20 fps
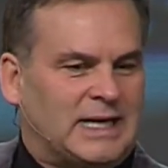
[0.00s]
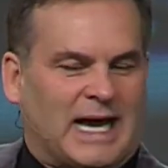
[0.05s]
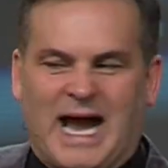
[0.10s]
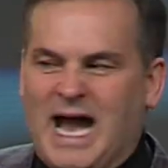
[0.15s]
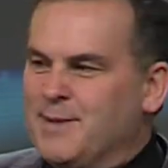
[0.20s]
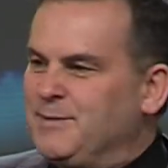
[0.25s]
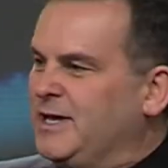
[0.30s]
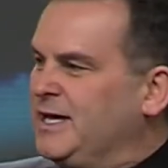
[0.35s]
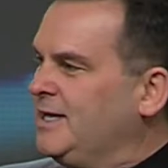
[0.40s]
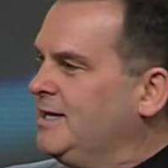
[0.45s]

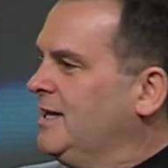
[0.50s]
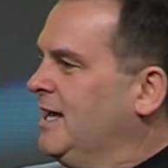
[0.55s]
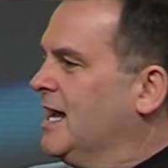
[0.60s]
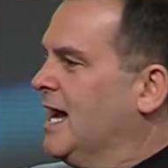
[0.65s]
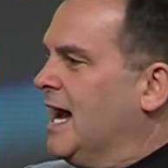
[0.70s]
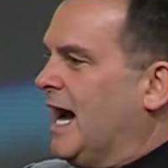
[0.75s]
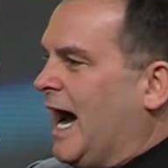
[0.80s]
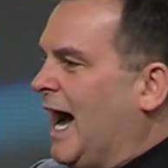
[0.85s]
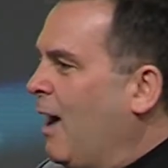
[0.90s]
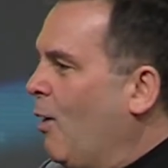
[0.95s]
I mean,
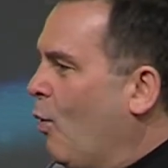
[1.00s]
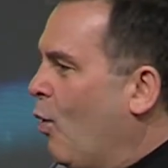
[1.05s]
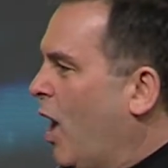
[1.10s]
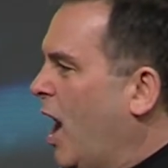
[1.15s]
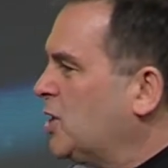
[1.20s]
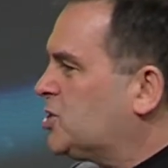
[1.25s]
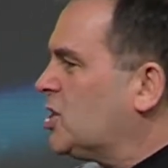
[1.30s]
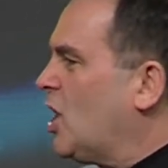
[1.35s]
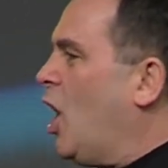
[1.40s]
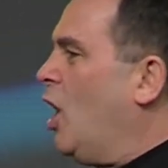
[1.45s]
I
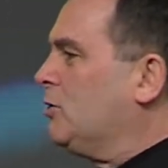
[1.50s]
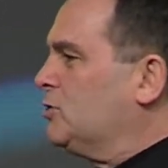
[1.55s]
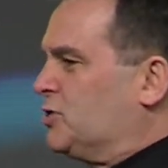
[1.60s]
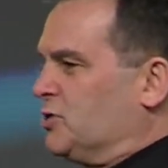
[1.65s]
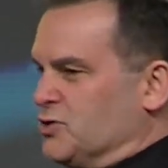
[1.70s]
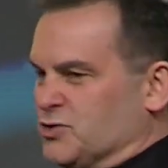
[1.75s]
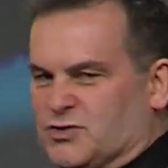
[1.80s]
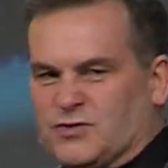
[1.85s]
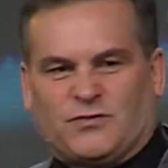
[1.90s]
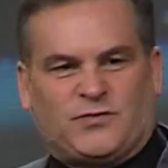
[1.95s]
watch
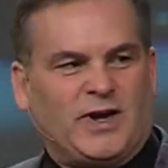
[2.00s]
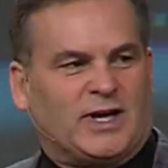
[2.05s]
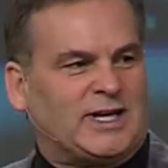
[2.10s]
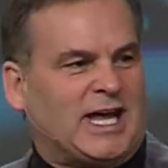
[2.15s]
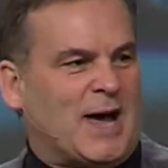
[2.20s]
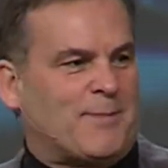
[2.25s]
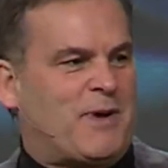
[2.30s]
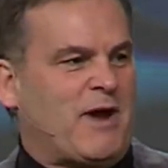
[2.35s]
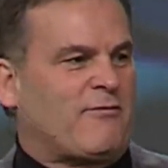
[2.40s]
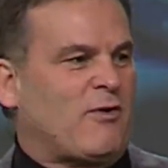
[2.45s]
altars
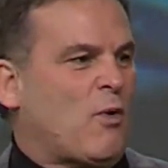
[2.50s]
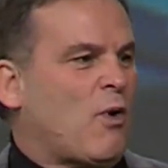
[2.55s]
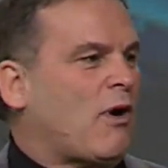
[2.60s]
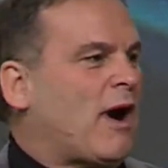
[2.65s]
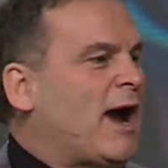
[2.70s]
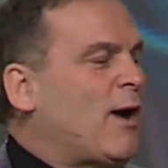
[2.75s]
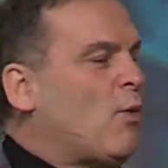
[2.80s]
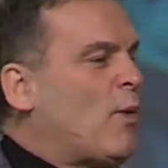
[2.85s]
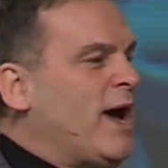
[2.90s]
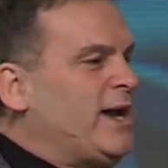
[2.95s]
fill up
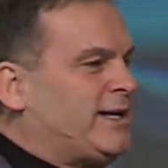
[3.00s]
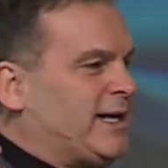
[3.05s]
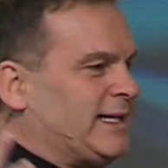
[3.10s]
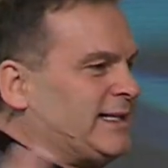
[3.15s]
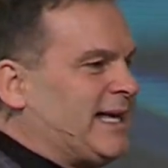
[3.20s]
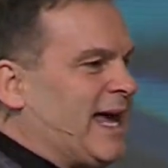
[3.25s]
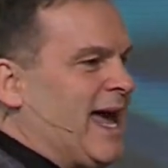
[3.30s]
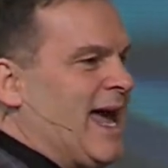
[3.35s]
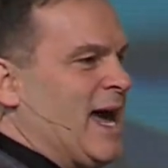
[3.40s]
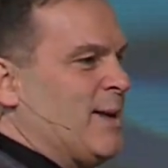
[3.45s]
everywhere I went
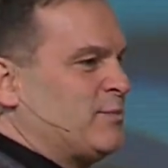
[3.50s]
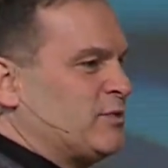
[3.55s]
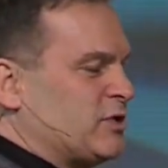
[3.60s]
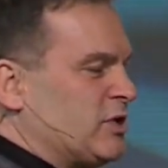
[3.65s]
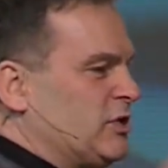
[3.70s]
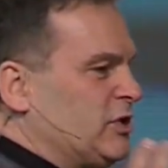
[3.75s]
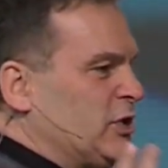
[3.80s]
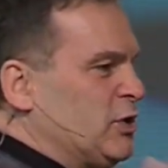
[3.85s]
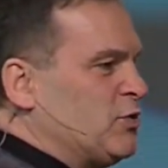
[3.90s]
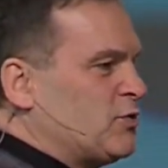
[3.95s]
at
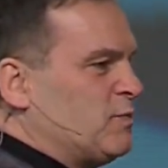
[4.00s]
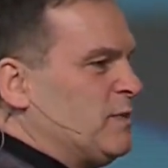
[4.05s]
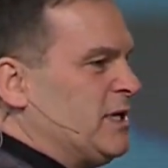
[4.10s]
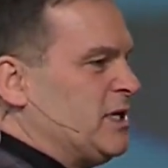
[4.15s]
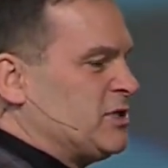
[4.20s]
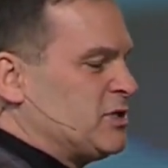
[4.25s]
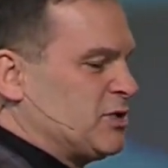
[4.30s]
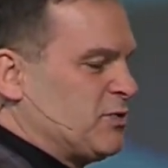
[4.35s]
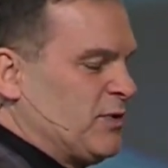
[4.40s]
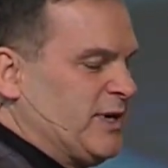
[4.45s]
camps and youth
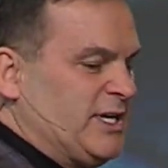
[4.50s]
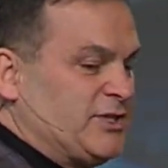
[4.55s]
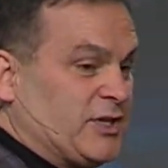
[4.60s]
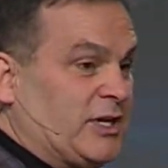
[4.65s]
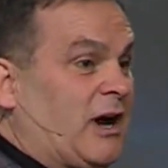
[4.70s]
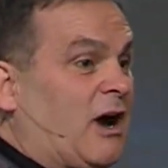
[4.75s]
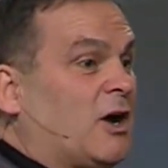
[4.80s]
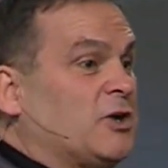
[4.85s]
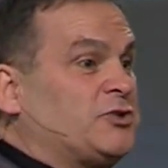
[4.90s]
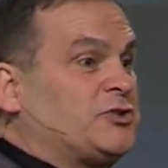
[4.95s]
ministries,
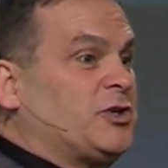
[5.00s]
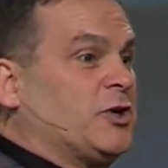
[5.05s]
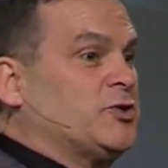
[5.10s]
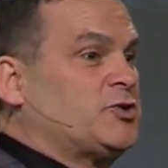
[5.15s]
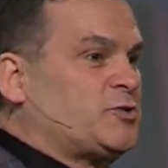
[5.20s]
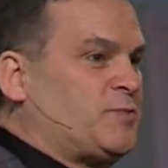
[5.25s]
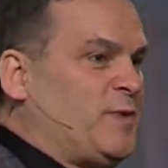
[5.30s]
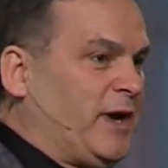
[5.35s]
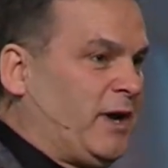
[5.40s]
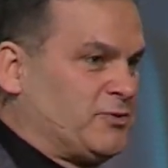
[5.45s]
and our
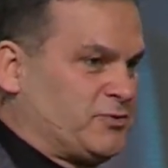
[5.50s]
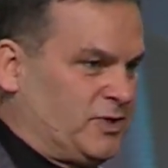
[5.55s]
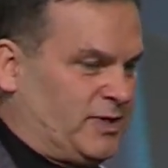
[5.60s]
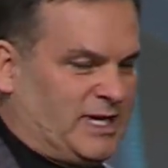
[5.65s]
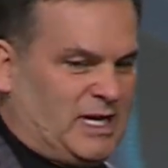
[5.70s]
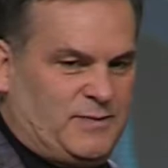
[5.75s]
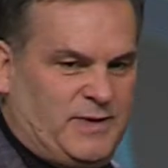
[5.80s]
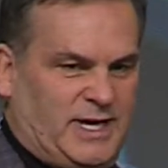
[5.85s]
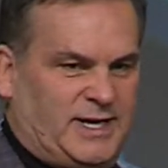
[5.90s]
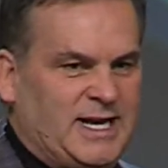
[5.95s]
church speakers would
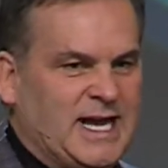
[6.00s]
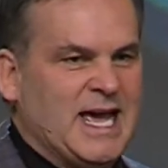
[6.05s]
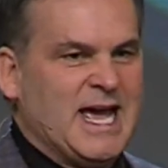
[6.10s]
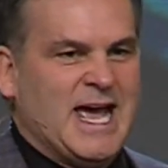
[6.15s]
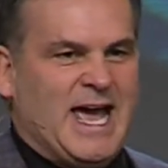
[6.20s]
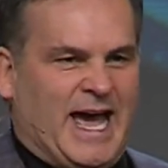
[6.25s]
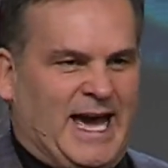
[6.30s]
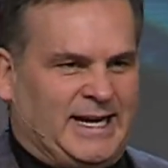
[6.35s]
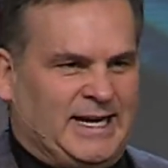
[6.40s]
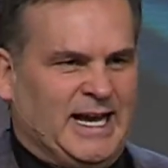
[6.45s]
come in,
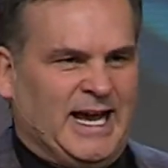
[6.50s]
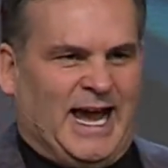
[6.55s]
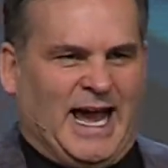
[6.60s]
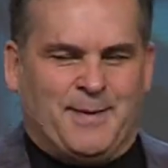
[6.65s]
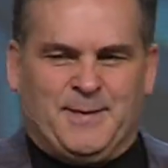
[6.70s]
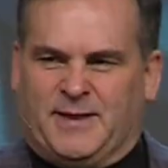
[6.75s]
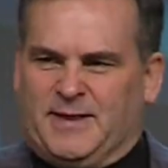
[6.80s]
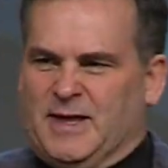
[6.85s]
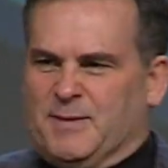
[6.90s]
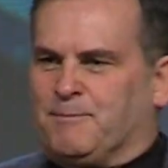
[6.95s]
and,
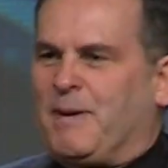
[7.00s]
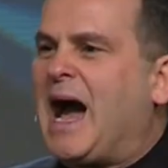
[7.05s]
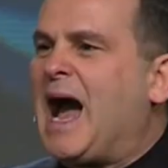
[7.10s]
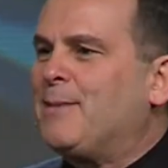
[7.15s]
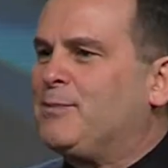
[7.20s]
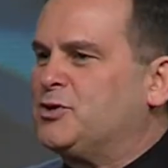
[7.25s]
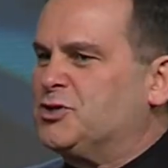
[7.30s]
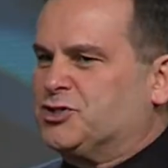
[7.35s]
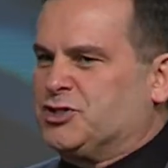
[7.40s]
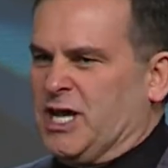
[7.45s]
and the
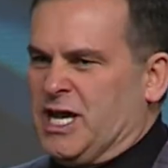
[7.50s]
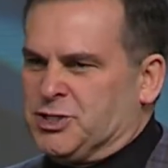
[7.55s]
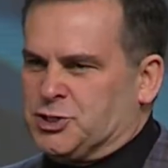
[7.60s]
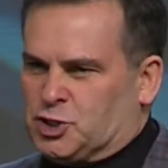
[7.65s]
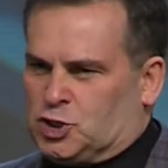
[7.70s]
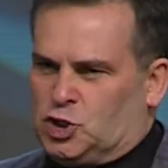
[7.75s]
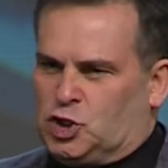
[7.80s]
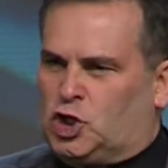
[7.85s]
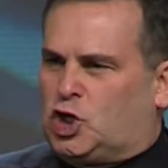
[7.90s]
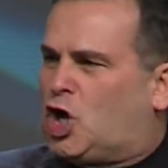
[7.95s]
Bible
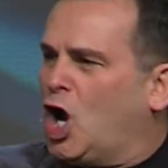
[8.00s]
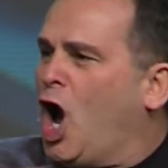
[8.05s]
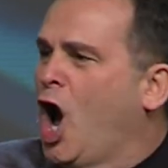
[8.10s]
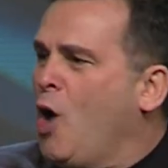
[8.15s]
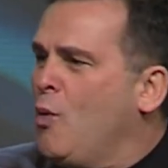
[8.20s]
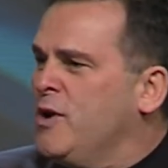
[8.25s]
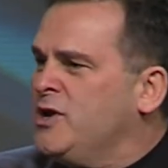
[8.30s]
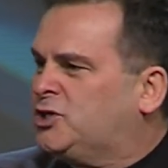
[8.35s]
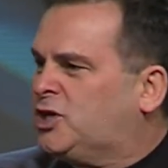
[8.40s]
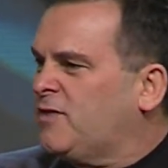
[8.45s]
says,
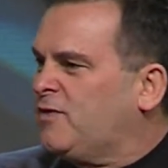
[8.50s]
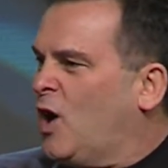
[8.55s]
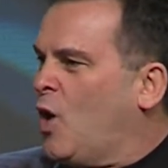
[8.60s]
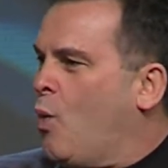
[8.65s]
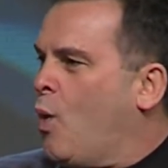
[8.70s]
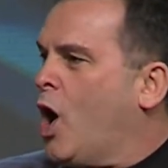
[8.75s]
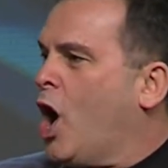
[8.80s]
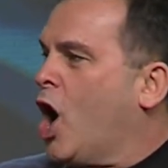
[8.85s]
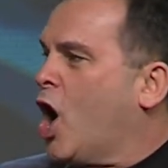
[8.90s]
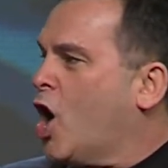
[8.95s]
Go into the
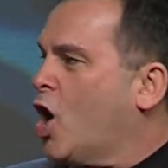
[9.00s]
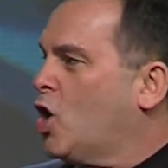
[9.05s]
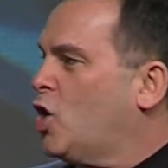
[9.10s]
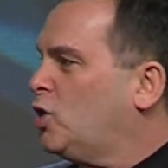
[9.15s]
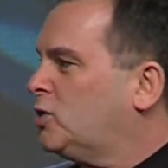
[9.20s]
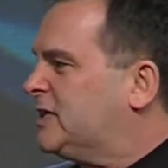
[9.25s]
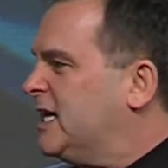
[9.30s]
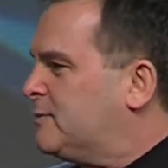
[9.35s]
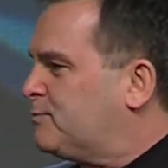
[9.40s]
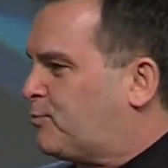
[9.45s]

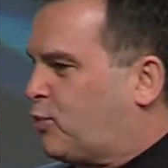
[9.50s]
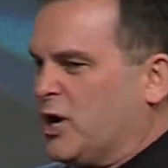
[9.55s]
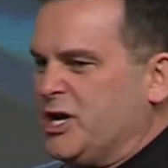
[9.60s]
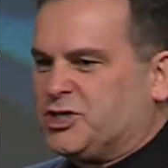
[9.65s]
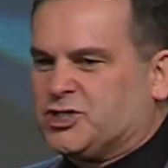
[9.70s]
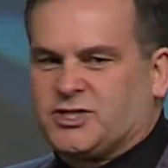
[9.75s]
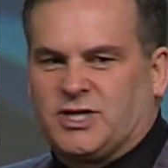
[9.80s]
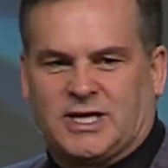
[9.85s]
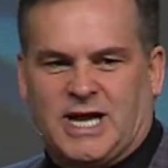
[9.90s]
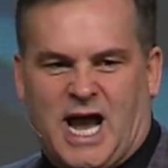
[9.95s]
world and
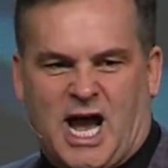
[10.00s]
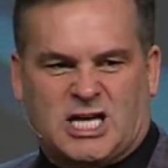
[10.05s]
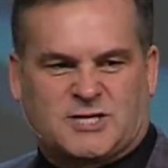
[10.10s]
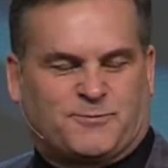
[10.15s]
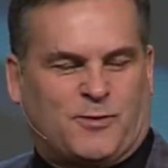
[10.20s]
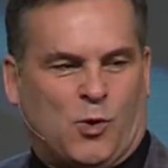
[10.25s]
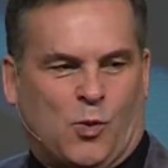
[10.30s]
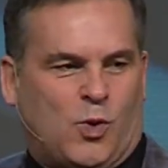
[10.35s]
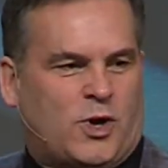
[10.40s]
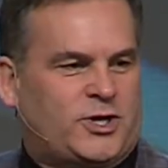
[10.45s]
preach the
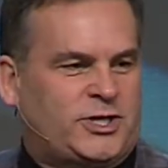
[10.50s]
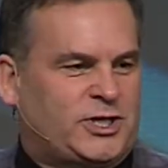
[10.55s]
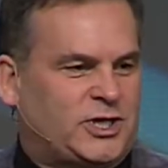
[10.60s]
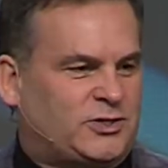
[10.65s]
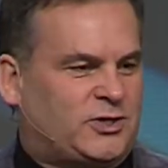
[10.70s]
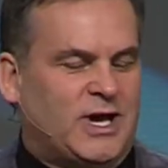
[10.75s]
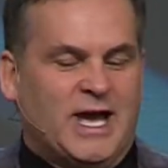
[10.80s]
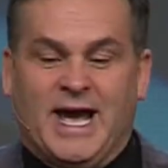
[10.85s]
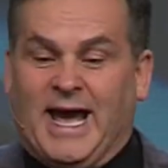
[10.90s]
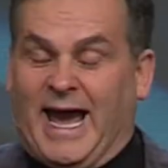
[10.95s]
gospel. What do
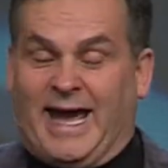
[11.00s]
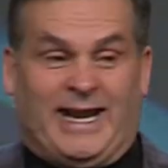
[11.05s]
you do?